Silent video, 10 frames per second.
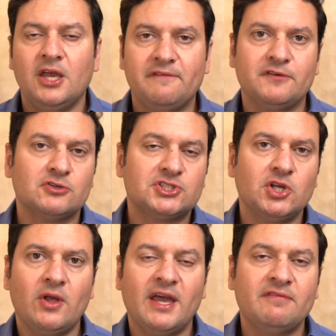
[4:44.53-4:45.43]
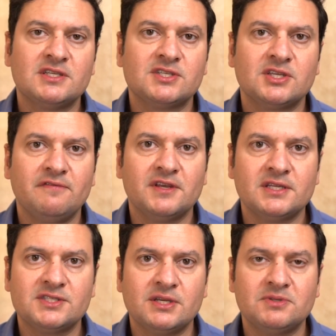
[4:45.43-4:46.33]
If you're still having
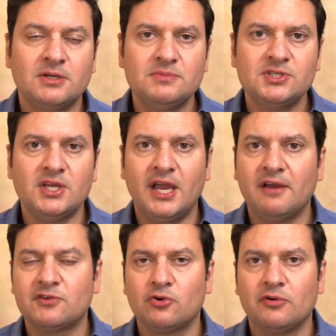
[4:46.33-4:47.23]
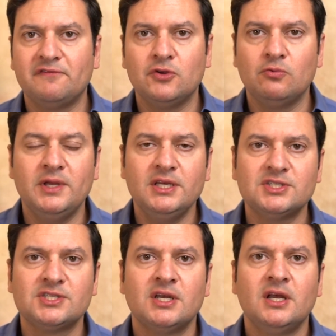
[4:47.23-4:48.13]
significant symptoms after a few
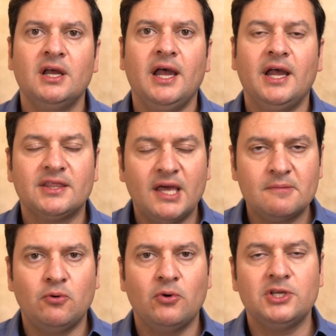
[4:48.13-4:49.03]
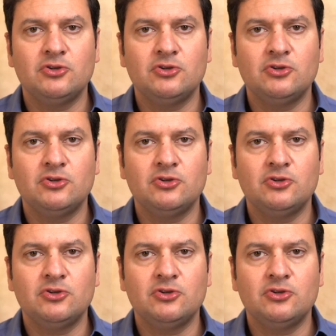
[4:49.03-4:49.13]
weeks, at that point